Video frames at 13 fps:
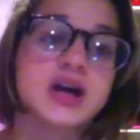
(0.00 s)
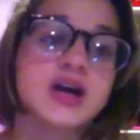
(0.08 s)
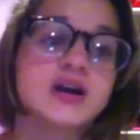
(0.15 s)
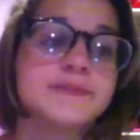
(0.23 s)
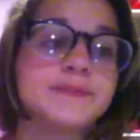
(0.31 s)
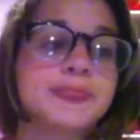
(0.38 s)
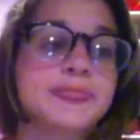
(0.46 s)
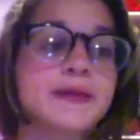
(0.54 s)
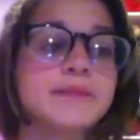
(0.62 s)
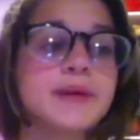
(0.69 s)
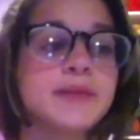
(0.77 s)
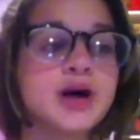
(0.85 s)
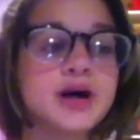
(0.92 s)
Um,
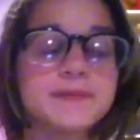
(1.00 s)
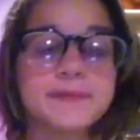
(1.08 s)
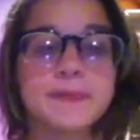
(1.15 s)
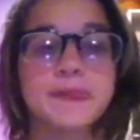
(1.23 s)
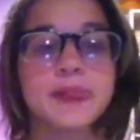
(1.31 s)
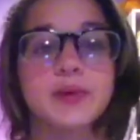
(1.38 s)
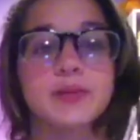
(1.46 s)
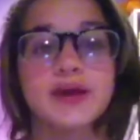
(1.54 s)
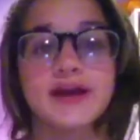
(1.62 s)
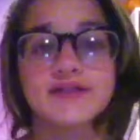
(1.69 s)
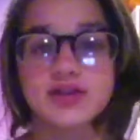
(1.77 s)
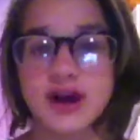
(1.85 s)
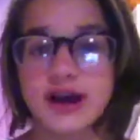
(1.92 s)
my mom, we
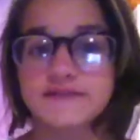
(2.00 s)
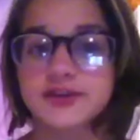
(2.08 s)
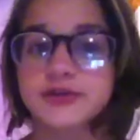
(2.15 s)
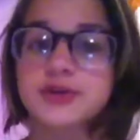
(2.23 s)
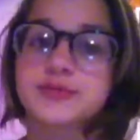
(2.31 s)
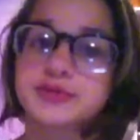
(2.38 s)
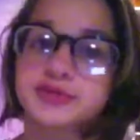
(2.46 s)
have a crafting room,